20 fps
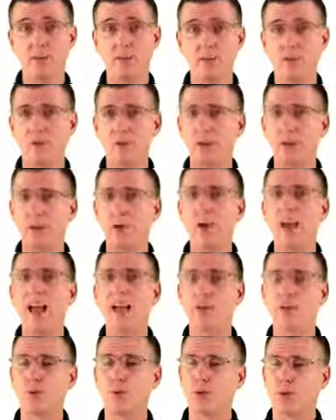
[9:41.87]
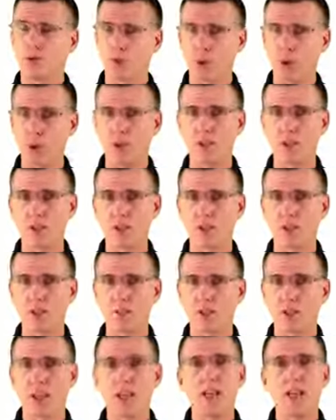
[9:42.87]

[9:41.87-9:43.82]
There are no actual coins.